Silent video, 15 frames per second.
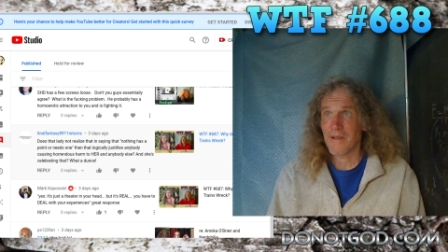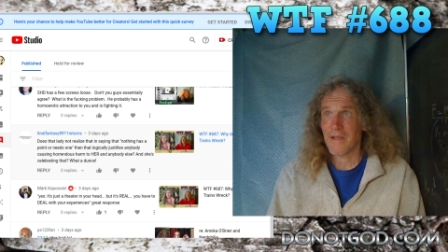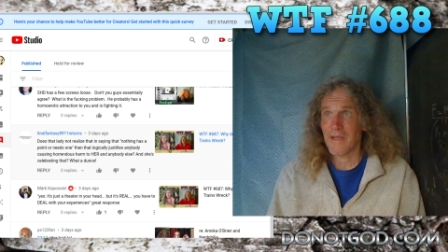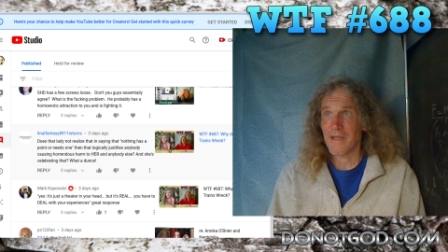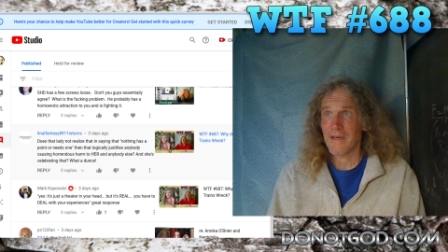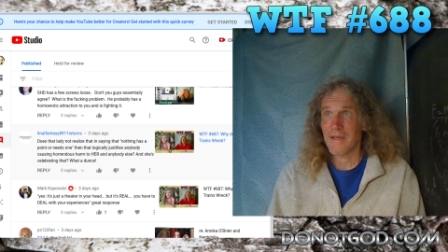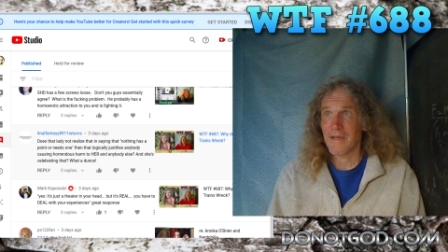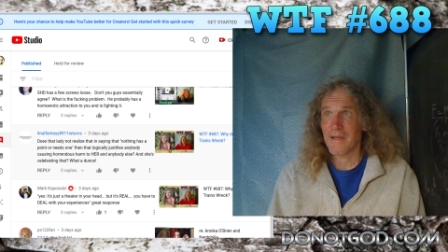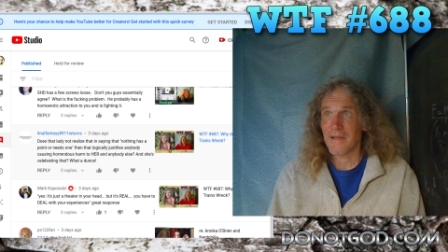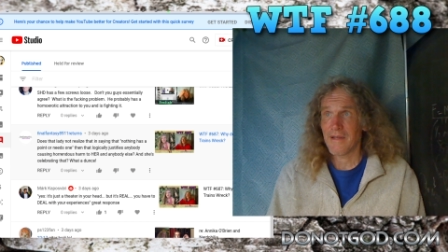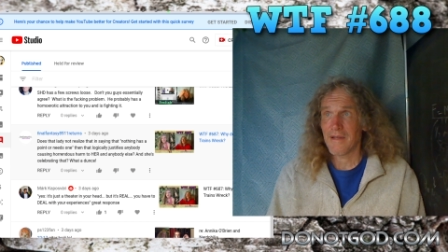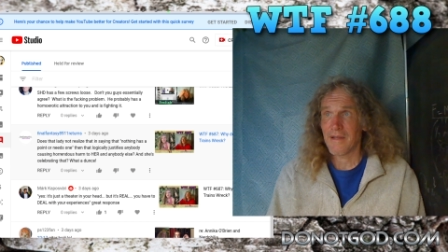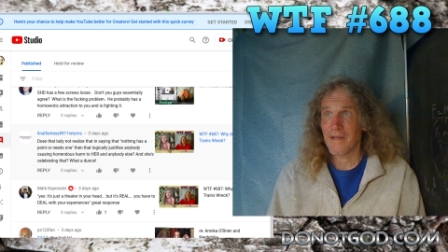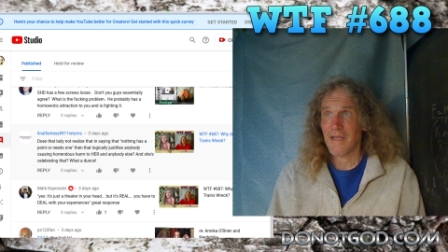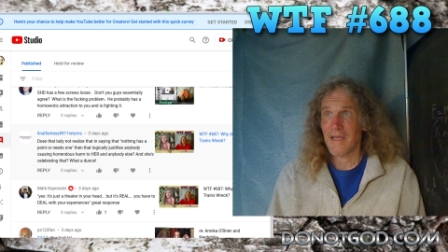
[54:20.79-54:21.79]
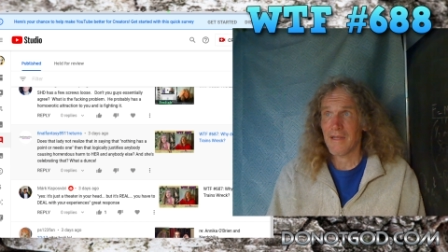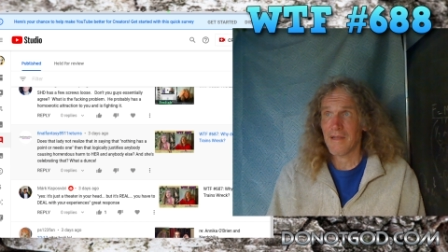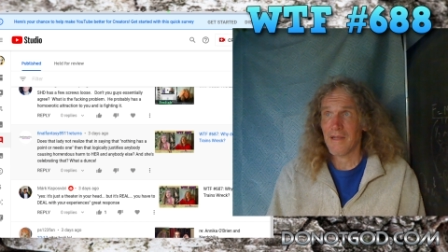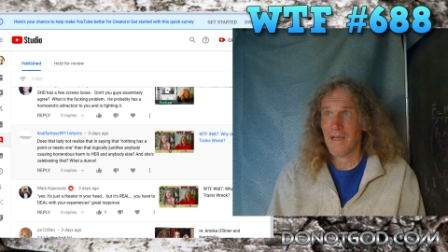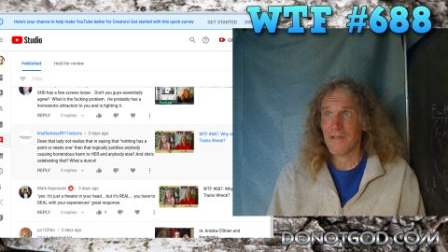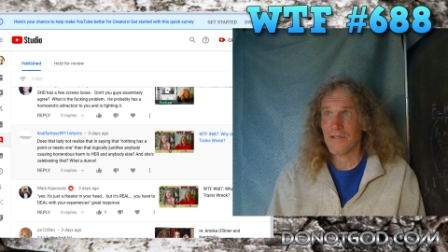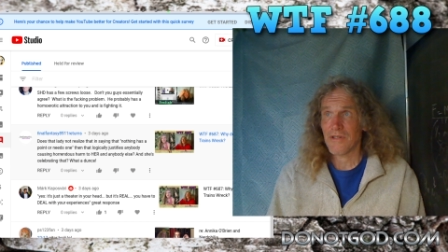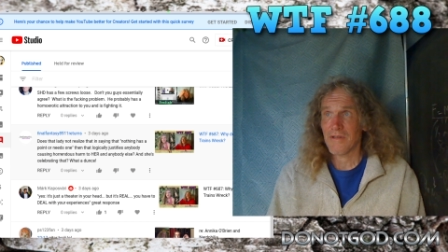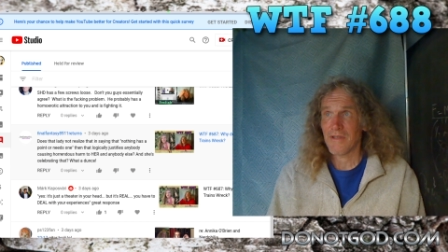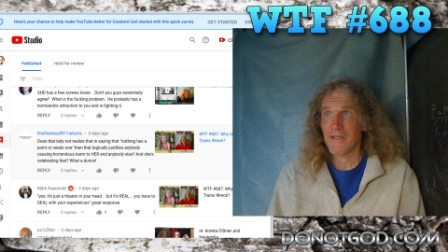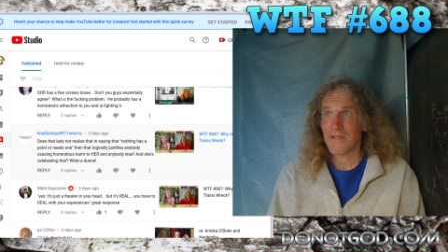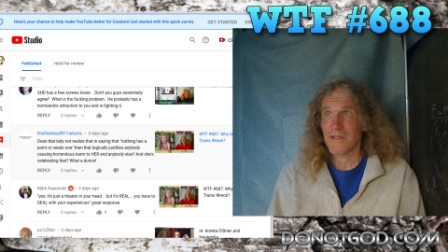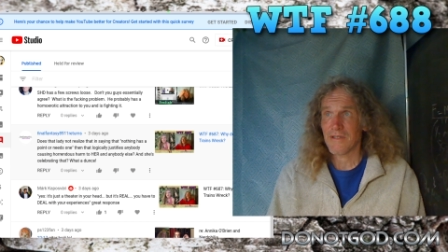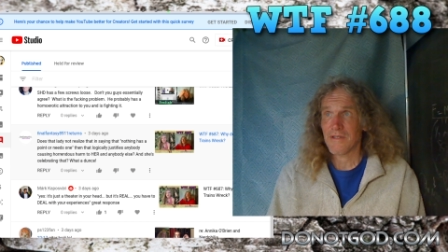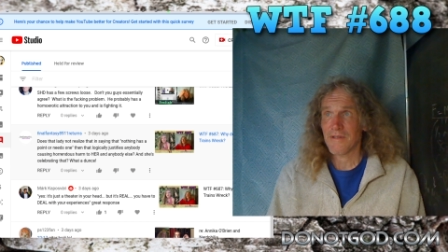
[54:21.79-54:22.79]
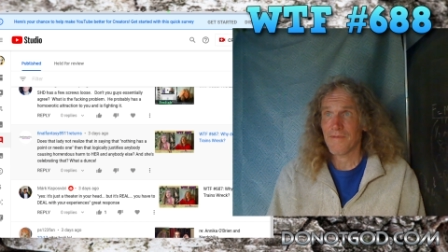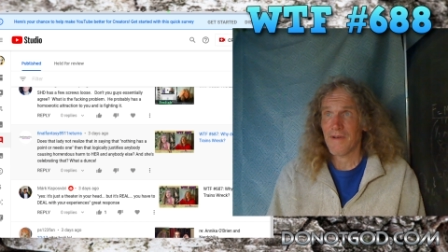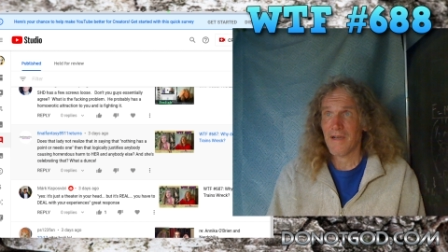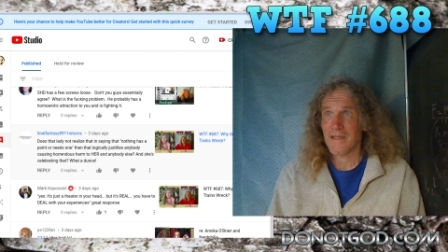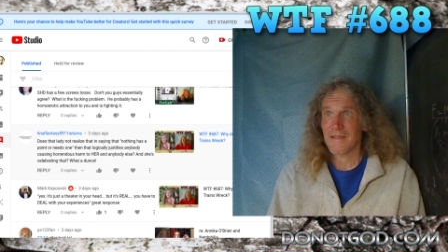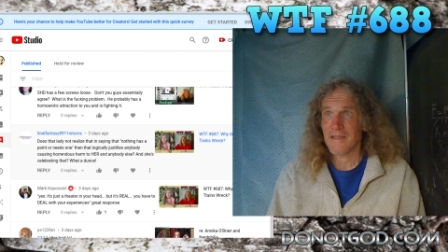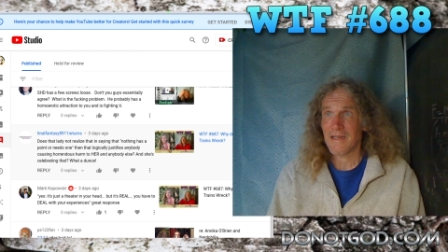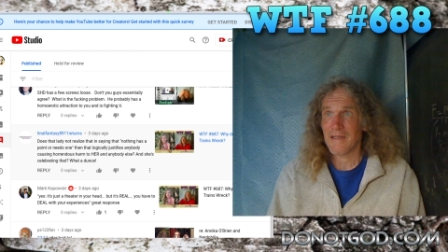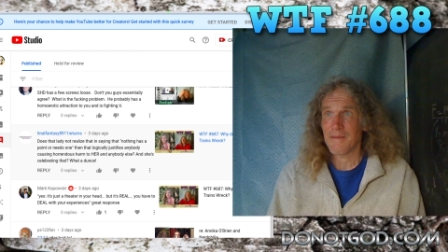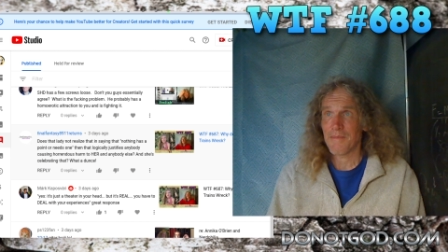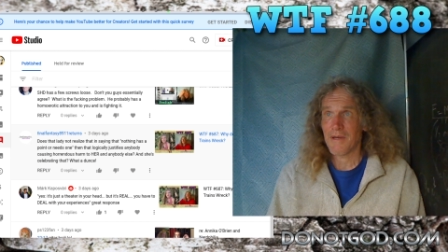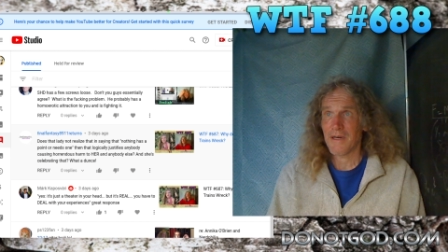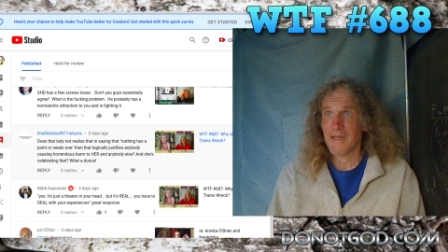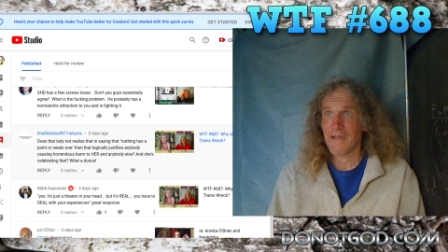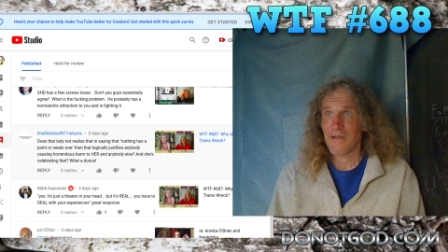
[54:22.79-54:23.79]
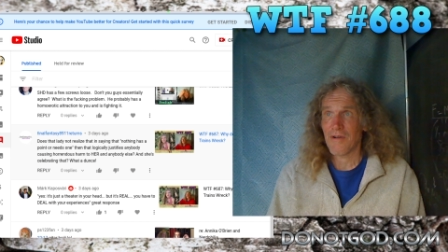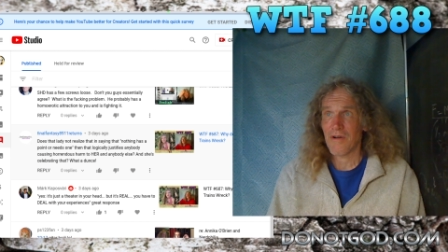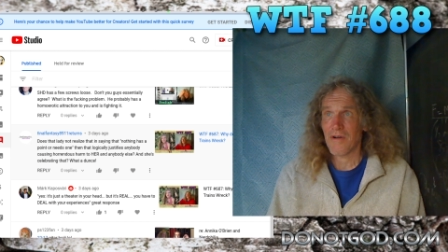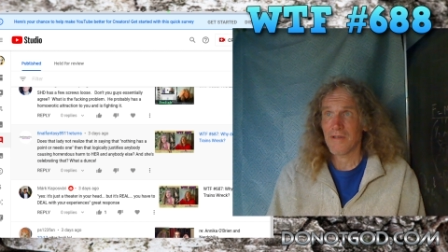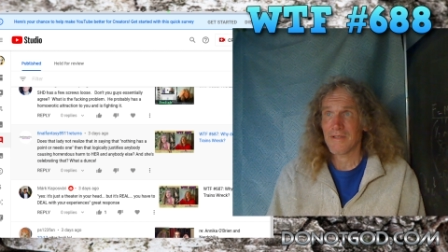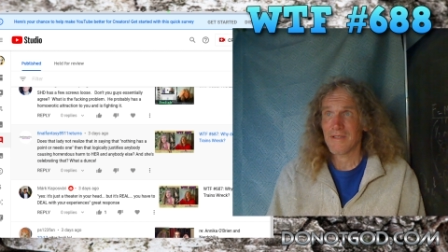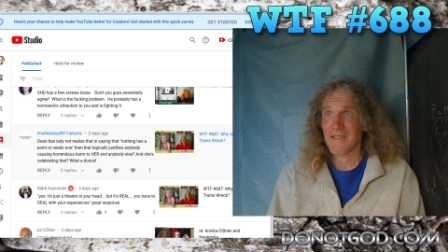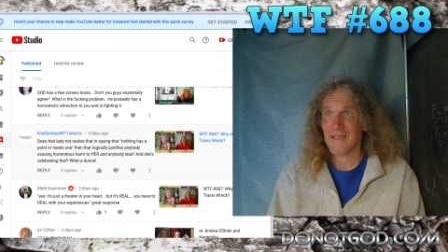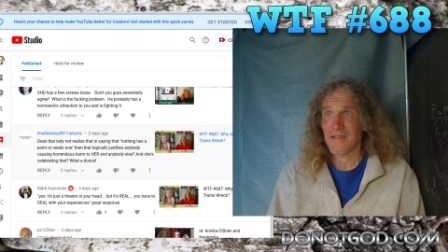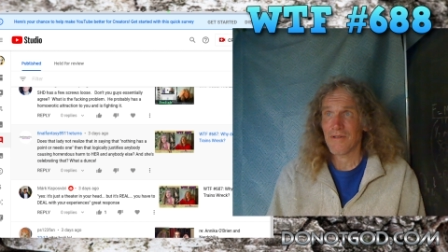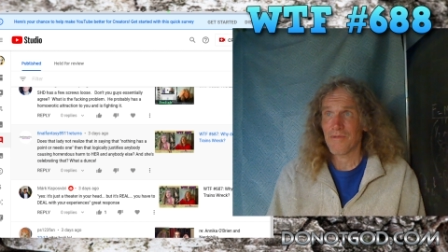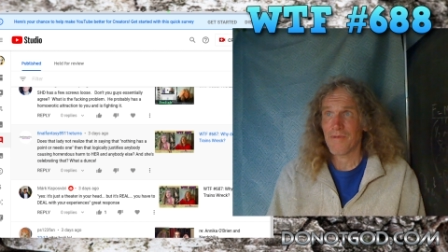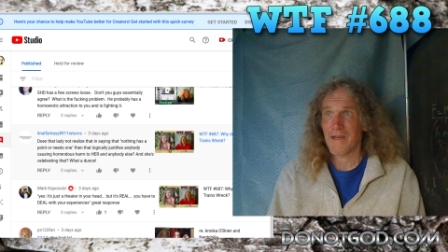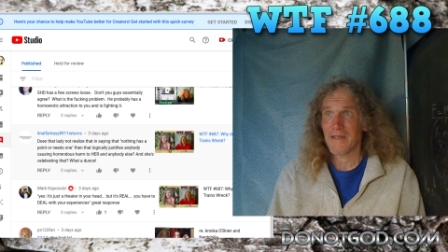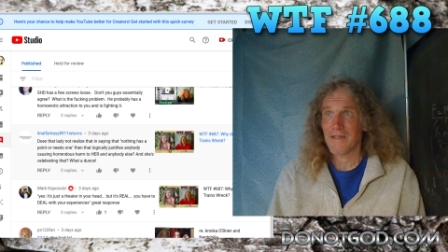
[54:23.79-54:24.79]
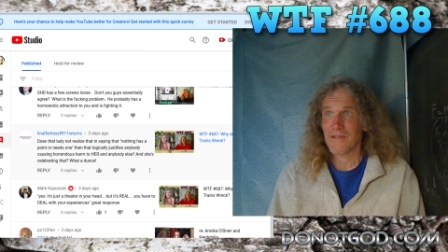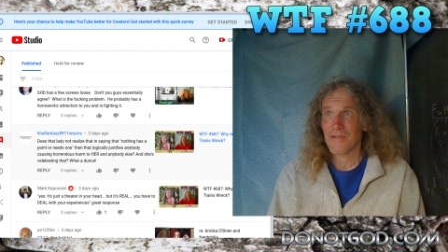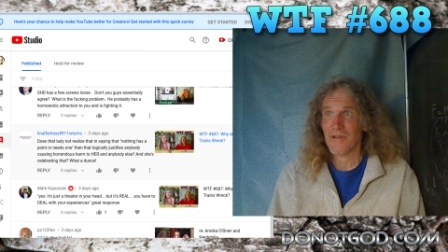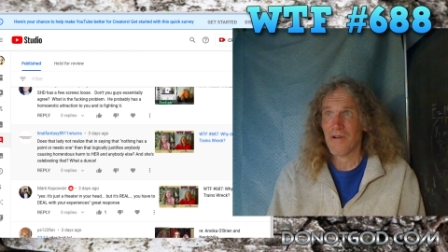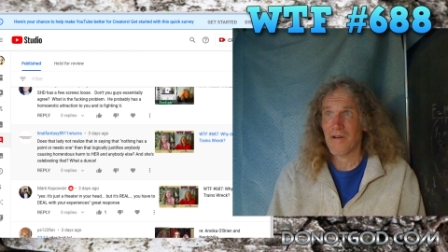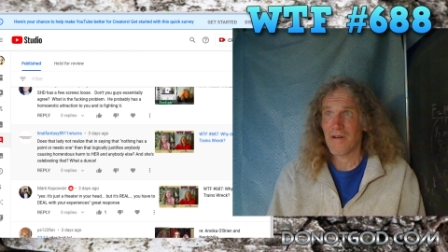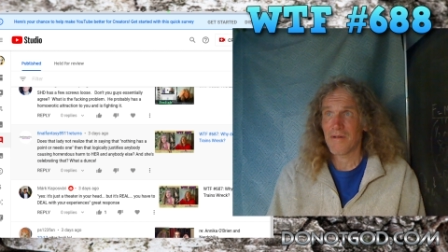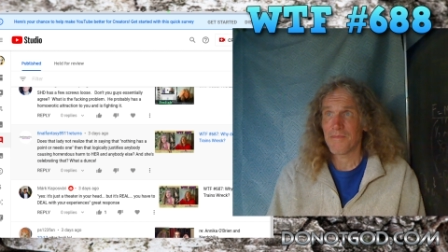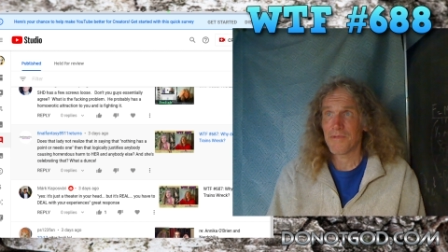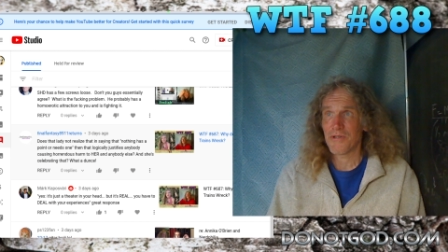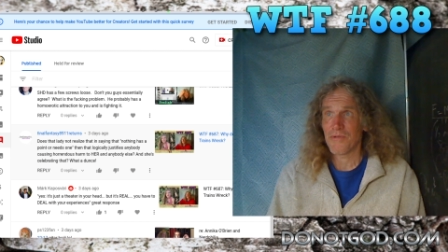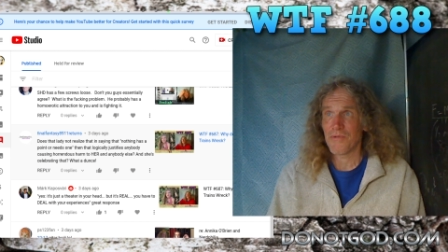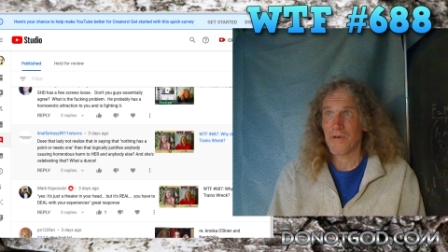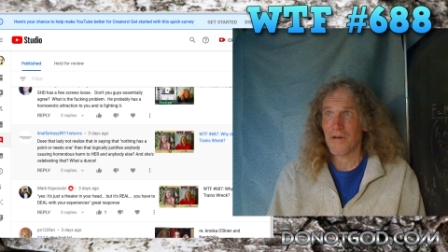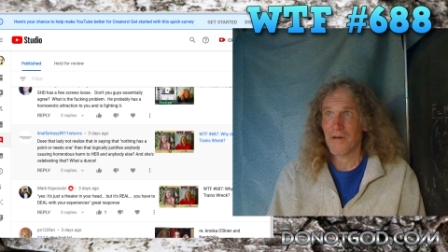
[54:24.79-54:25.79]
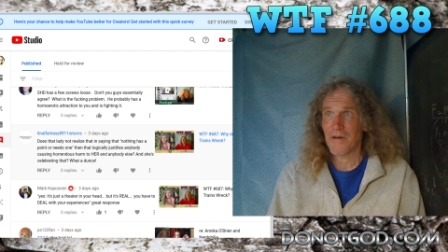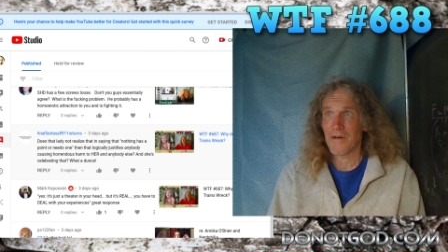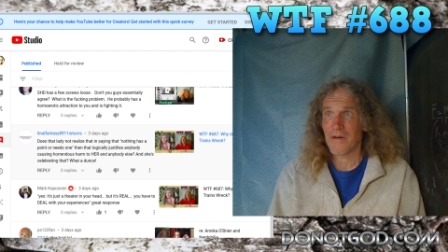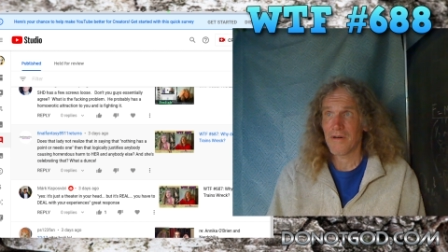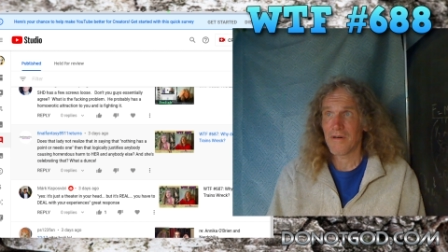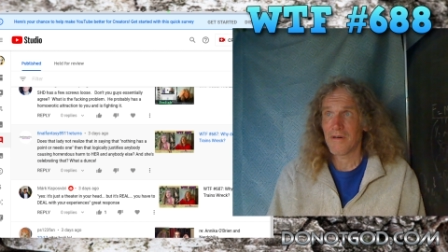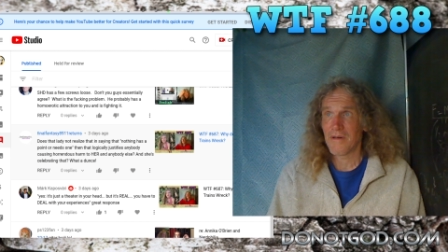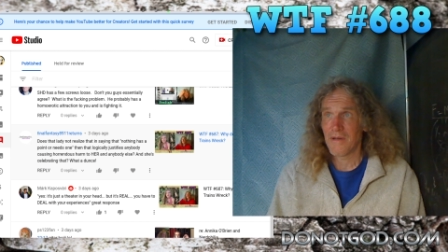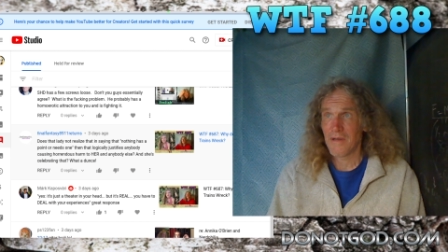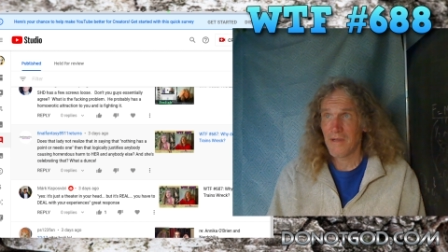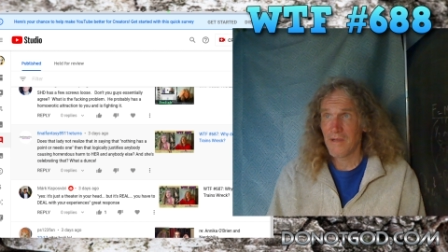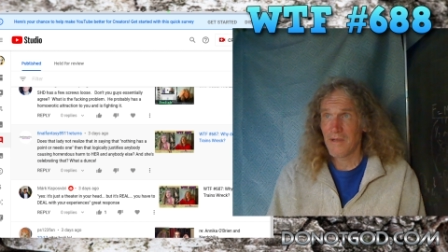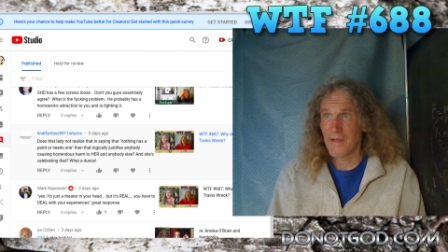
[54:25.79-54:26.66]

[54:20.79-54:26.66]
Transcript: then that logically justifies anybody causing horrendous harm to her?